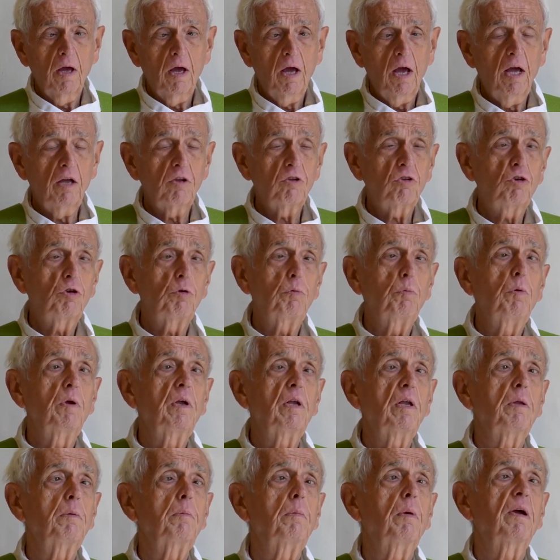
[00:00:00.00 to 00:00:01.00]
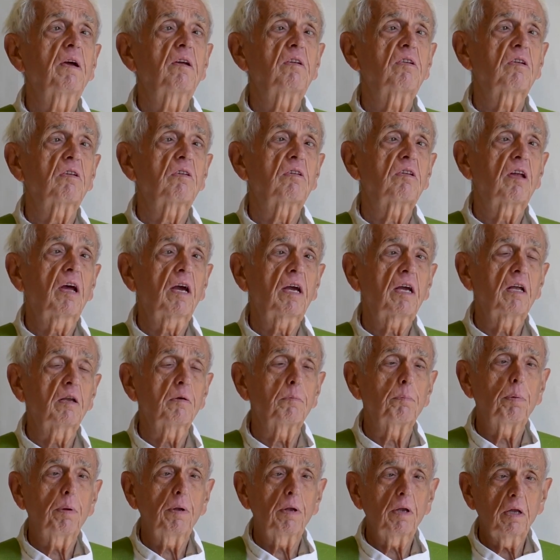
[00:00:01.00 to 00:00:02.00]
And she really makes a
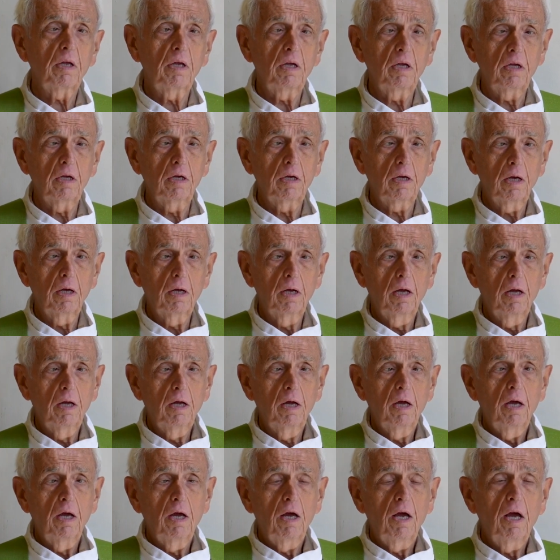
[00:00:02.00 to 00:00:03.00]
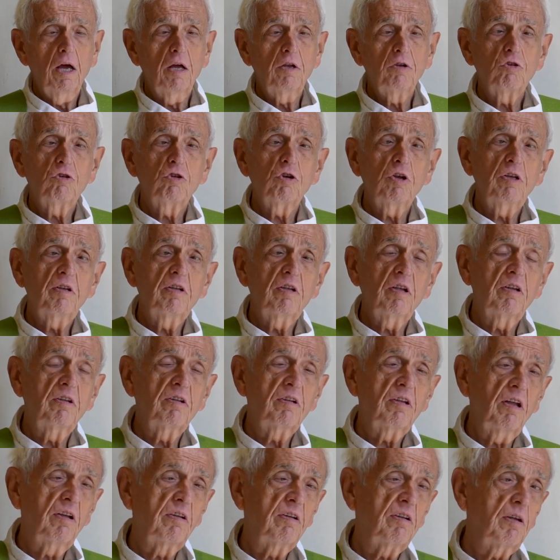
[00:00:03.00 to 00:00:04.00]
second plea. And Jesus
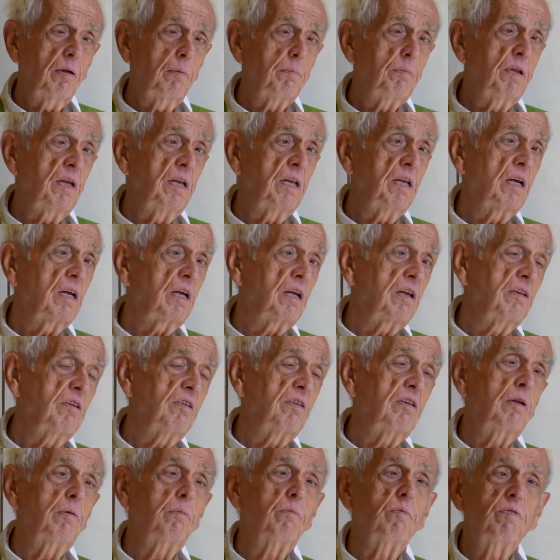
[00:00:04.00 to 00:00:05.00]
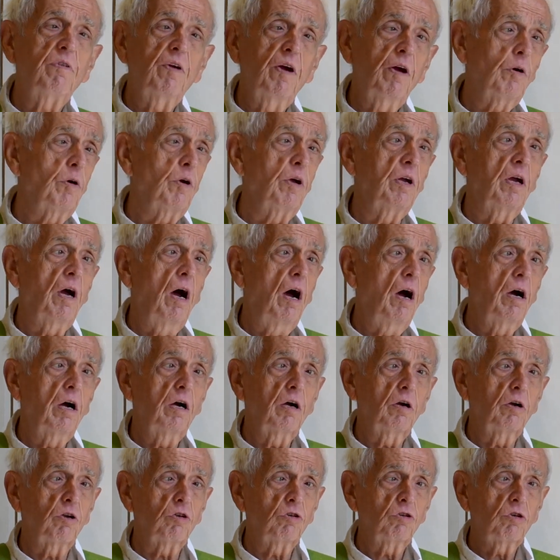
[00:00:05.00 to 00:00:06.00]
says something that can seem very
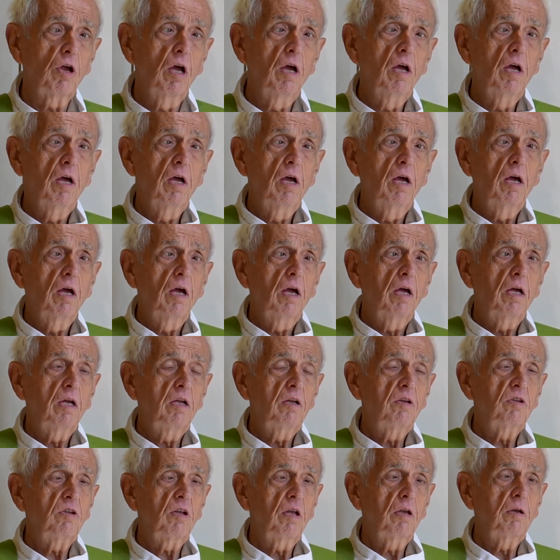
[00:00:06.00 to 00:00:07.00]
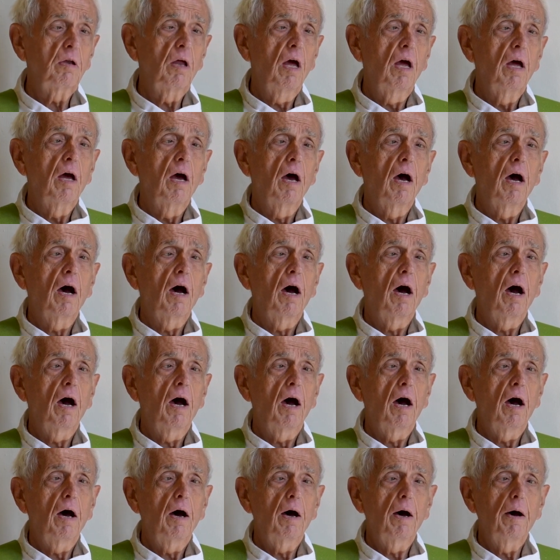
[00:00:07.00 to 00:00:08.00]
harsh. He said,
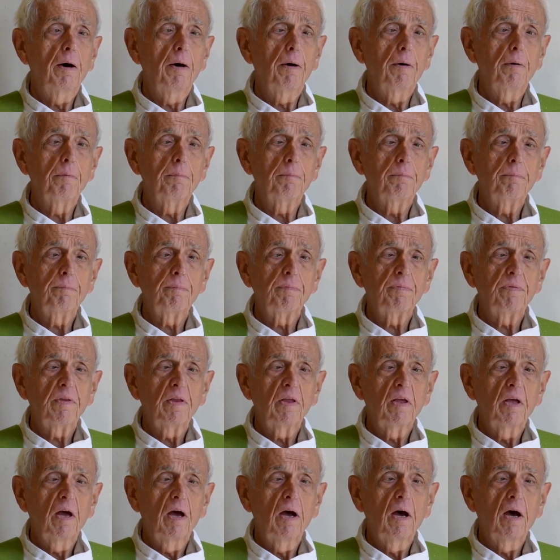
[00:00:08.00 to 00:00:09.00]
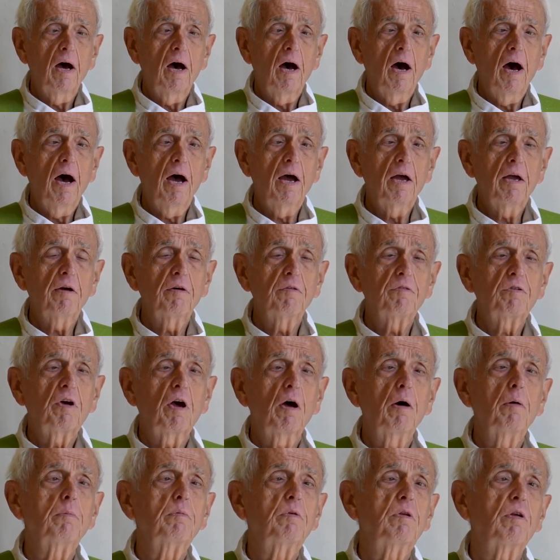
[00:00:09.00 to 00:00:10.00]
I have
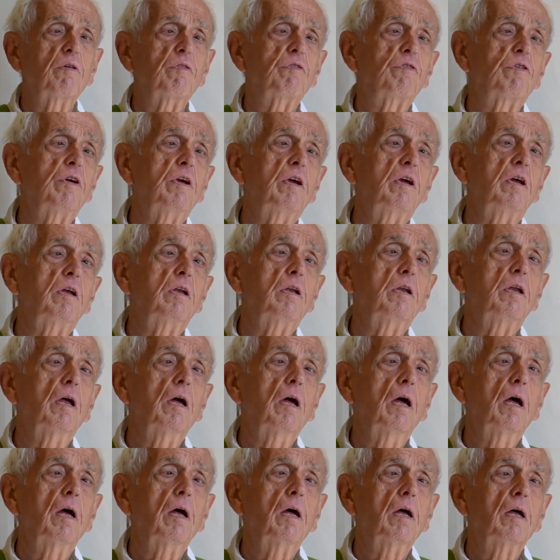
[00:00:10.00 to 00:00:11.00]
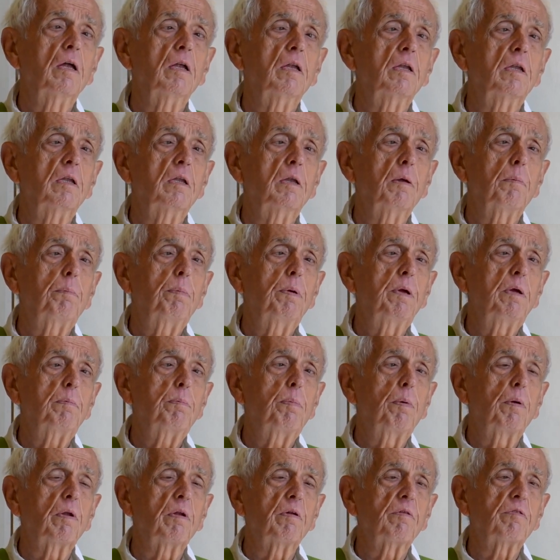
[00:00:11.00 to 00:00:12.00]
come to feed the
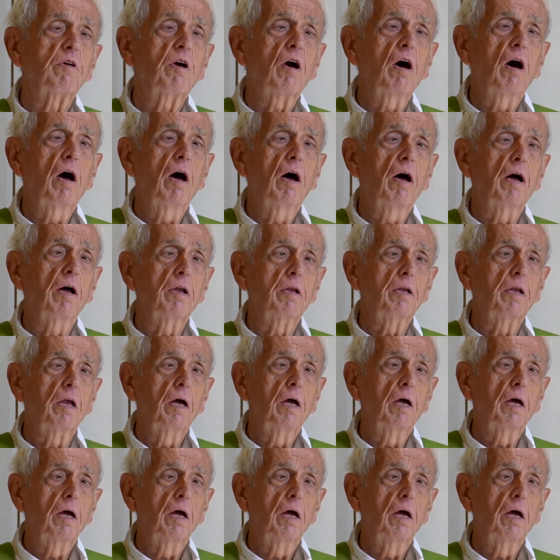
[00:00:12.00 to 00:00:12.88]
people of God,